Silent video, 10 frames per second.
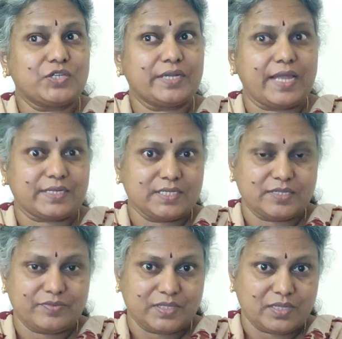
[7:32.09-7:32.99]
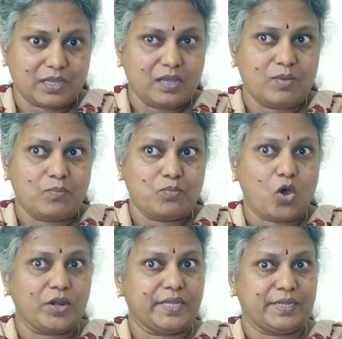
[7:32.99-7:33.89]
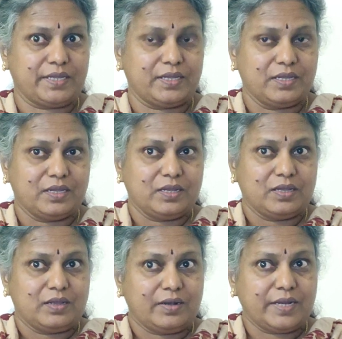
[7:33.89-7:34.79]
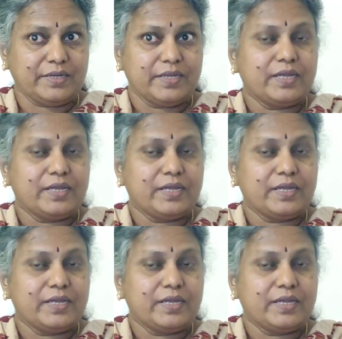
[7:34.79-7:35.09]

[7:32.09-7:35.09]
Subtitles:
and active in the morning, alright?